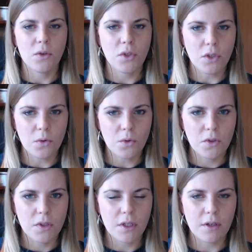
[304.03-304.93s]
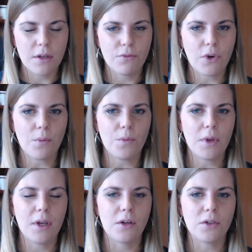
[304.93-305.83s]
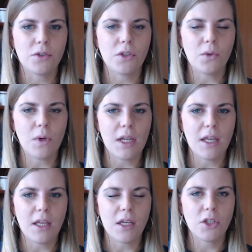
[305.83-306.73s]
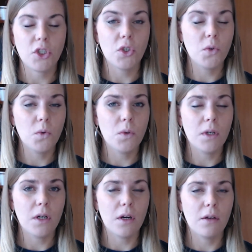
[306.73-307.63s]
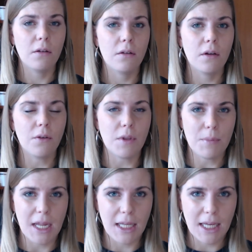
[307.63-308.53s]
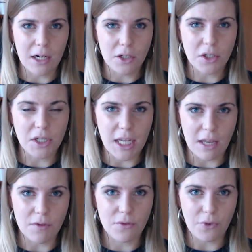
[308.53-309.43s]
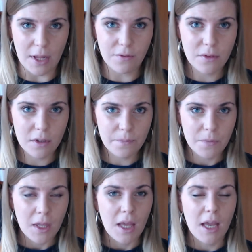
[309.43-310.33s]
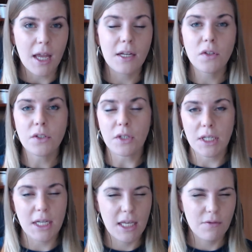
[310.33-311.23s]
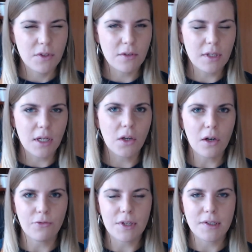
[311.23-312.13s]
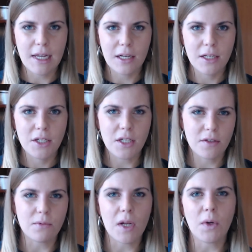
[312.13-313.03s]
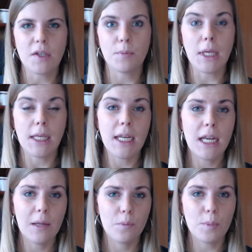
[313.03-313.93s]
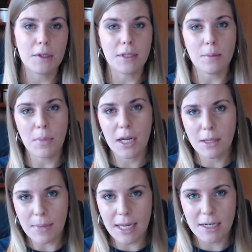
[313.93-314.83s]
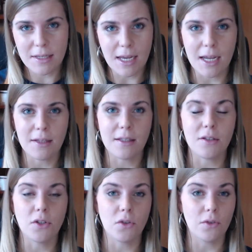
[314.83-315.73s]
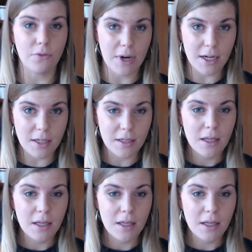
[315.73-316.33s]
to choose from controlling two of the main character Dave's friend. And it's also Dave's girlfriend Sandy. She's the one who has been kidnapped by the mad scientist Dr. Fred.